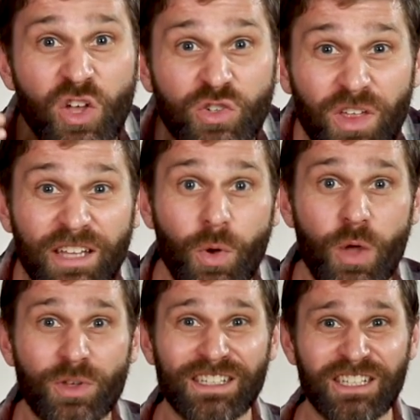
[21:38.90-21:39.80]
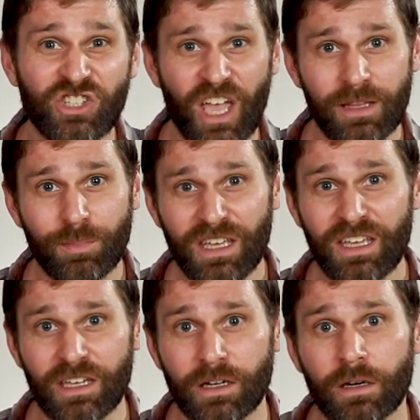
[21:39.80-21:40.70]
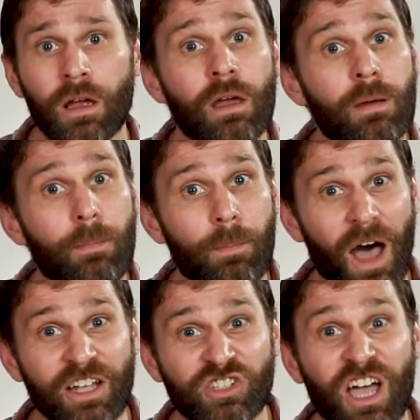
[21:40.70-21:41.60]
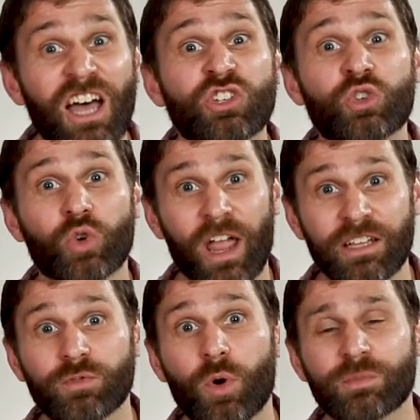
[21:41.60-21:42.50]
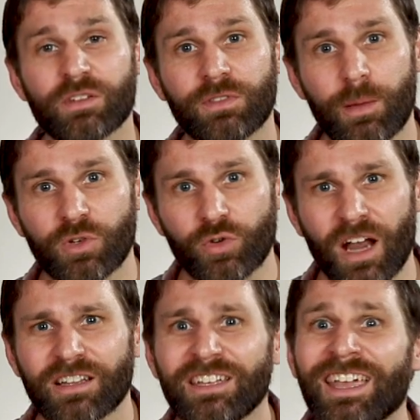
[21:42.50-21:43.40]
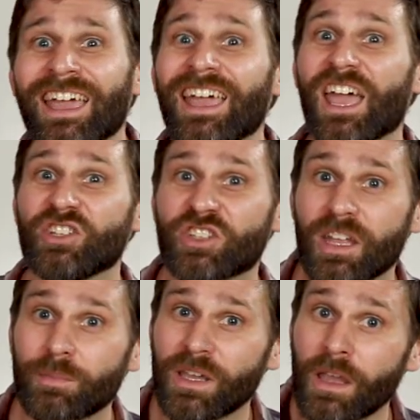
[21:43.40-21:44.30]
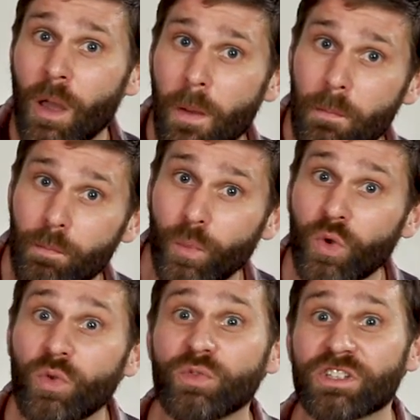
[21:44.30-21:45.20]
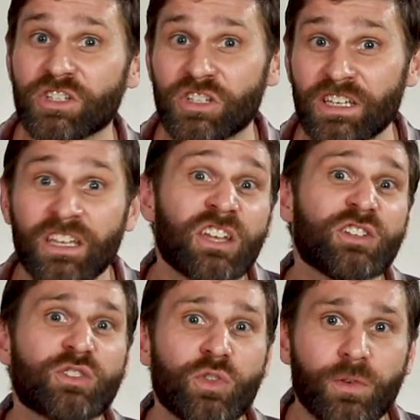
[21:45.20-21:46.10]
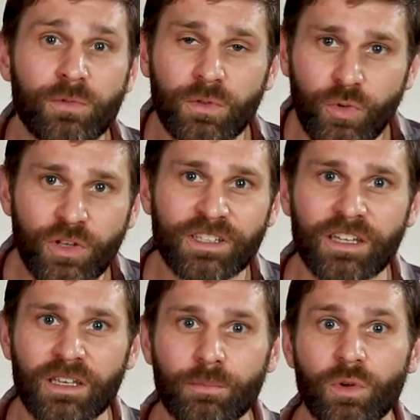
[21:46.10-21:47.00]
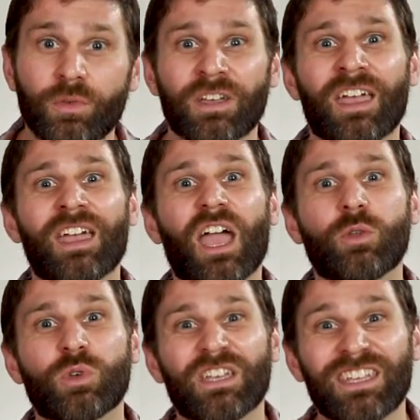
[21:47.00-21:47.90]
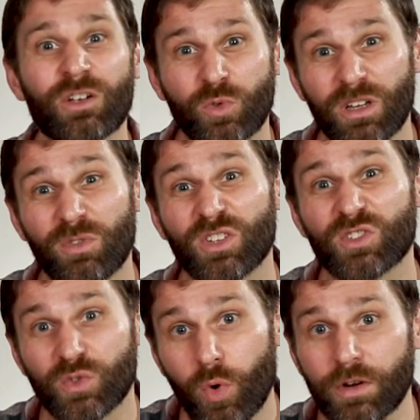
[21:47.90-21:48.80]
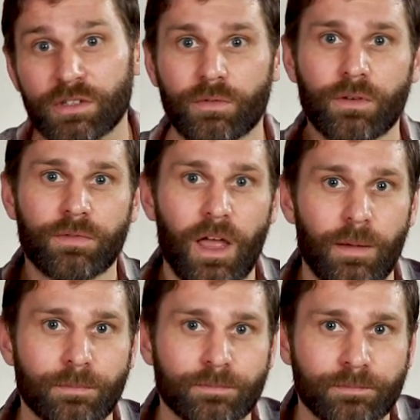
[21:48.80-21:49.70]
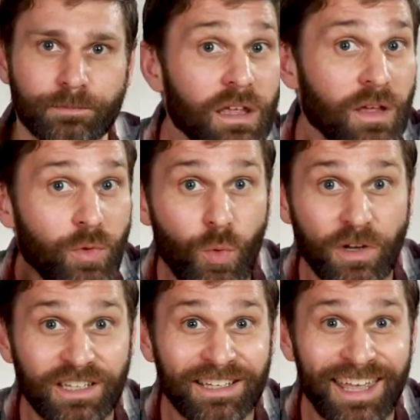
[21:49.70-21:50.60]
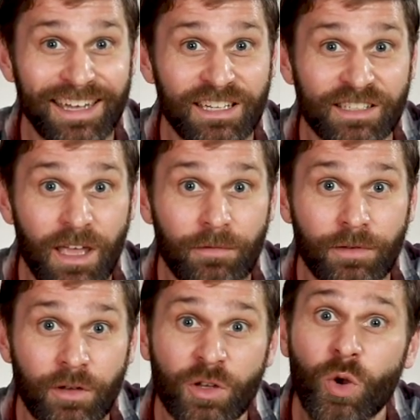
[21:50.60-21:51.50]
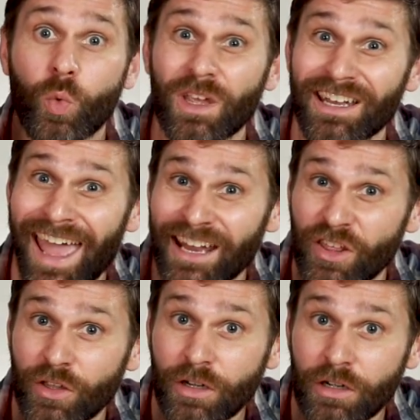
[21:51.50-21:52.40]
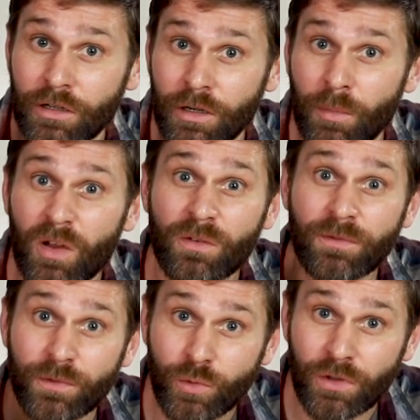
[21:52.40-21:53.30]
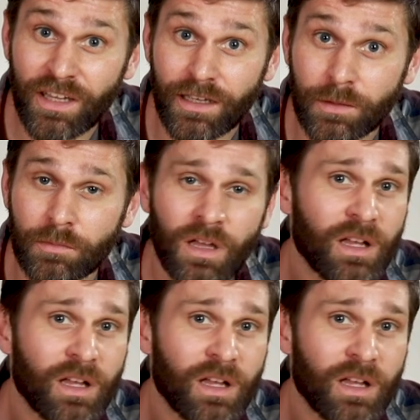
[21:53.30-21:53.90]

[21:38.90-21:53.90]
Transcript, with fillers: So that's why we see Chen Pi here. Banxia transforms the phlegm directly, and Chen Pi moves the qi so the fluids can get moving and we can get rid of the source of the phlegm. If we wanted to take it a step further, we could add a third herb, Fu Ling.